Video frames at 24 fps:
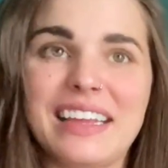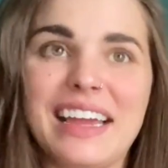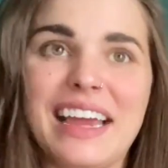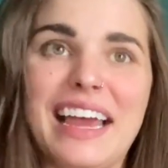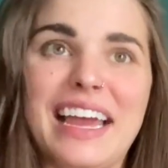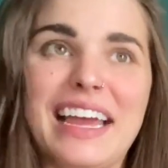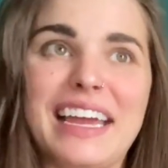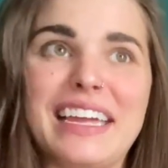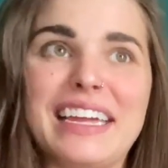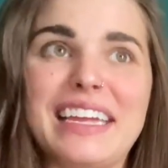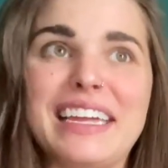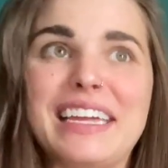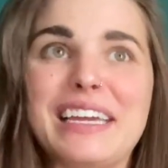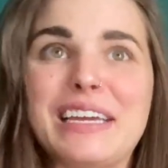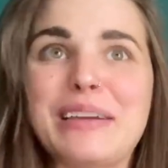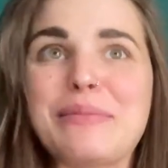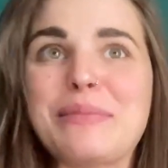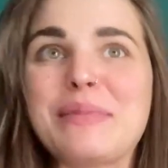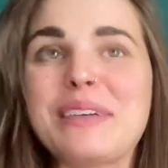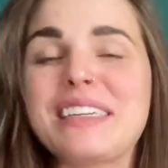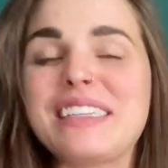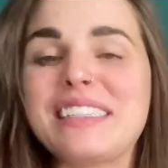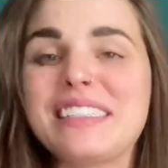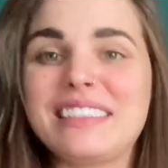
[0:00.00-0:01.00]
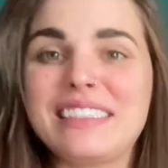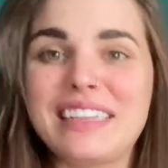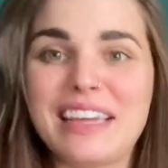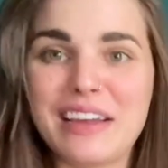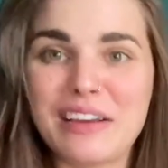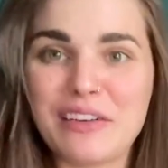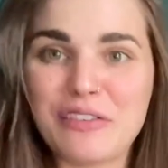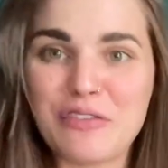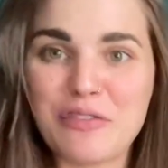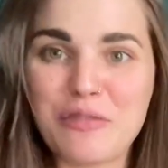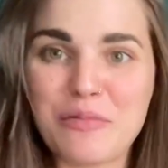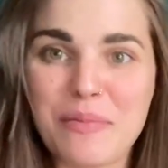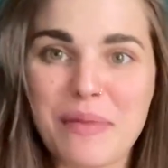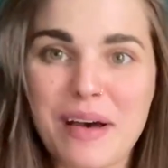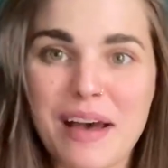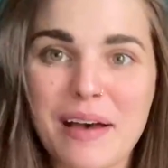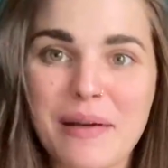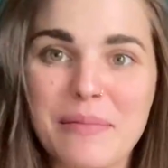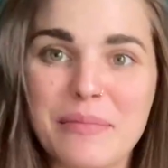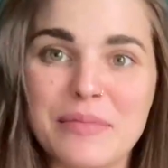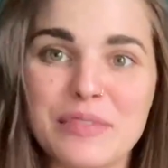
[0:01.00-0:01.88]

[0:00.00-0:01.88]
I am a stay-at-home mom,